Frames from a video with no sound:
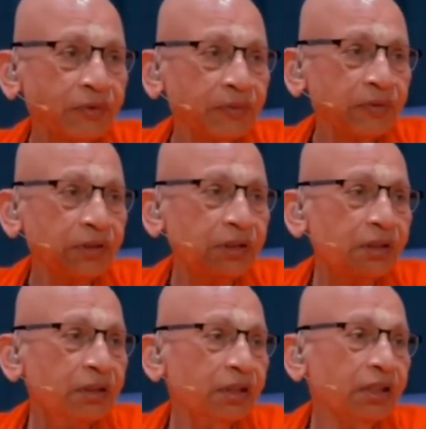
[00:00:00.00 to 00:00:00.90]
He
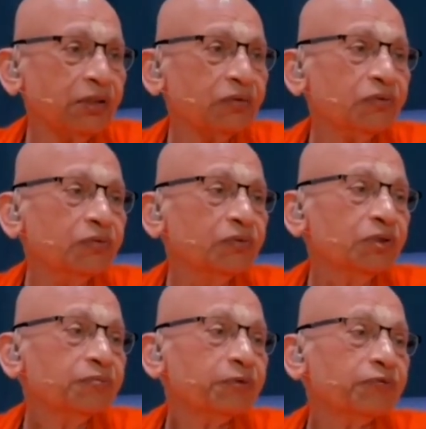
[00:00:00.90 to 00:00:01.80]
didn't like to do
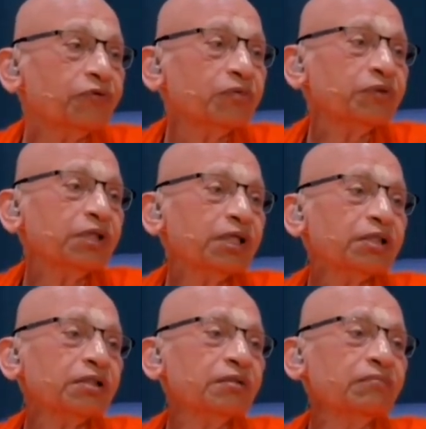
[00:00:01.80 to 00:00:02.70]
this, perform this
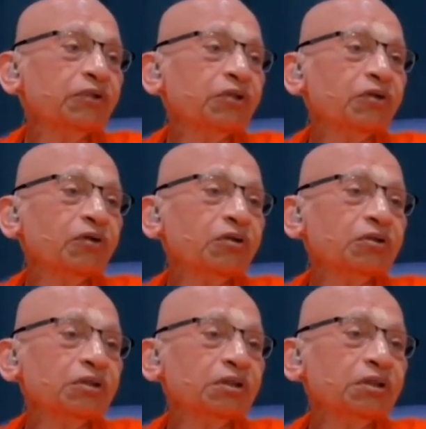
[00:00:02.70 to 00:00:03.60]
action
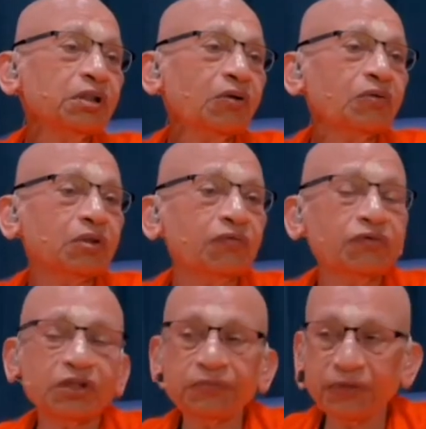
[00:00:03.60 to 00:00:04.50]
because the outcome
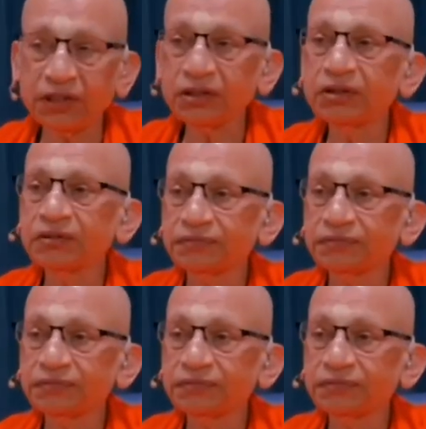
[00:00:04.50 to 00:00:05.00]
was unpleasant.